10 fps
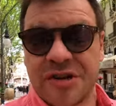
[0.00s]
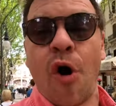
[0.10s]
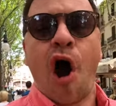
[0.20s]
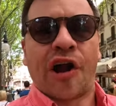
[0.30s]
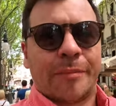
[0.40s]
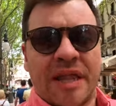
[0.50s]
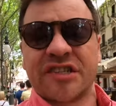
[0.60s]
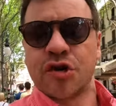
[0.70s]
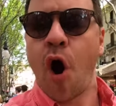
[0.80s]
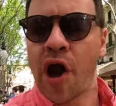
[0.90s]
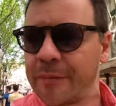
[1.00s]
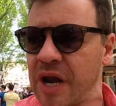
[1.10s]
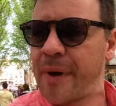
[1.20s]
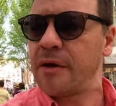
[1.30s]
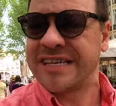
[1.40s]
It's not arguably, there's no
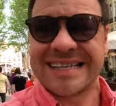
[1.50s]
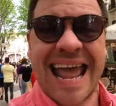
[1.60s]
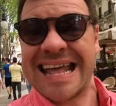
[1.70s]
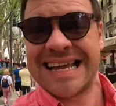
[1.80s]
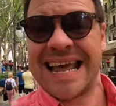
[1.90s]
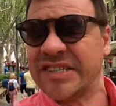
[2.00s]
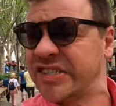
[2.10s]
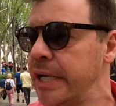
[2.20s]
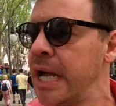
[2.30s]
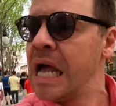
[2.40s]
argument about it. It is.